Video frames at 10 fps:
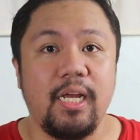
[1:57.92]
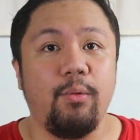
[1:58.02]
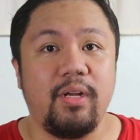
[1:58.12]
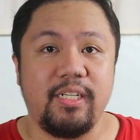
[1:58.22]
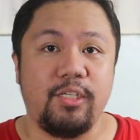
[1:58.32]
that I
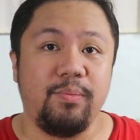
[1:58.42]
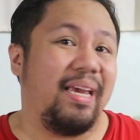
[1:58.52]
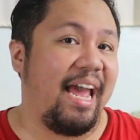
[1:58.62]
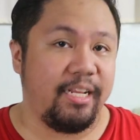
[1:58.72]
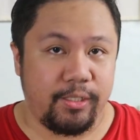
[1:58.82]
wanted to
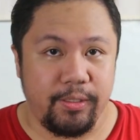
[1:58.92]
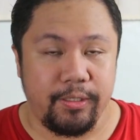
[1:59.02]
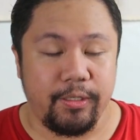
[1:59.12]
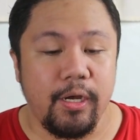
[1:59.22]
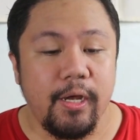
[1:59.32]
be
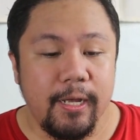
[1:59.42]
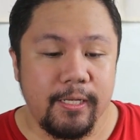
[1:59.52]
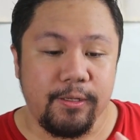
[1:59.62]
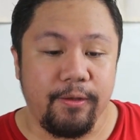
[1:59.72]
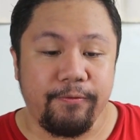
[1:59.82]
answered.
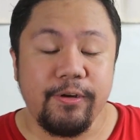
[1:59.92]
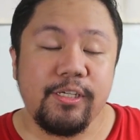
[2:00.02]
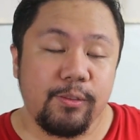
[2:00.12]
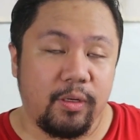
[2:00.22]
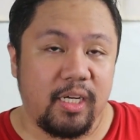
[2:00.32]
So the
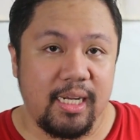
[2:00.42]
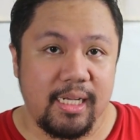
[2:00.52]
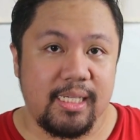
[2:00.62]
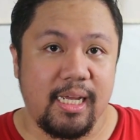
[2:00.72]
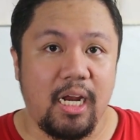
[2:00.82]
first one
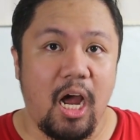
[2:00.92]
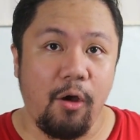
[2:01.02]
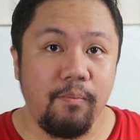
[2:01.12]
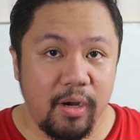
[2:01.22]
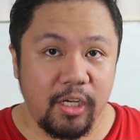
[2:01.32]
is that
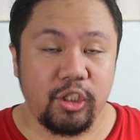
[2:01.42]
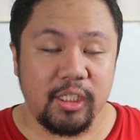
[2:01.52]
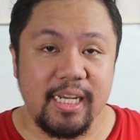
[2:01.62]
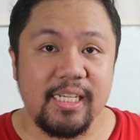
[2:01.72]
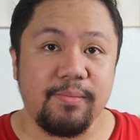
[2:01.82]
how
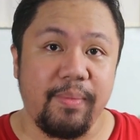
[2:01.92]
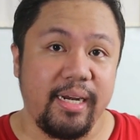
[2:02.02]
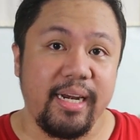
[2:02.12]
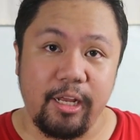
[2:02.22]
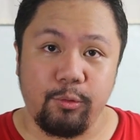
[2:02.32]
much is
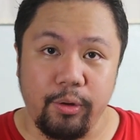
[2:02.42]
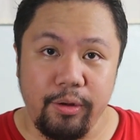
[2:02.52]
my net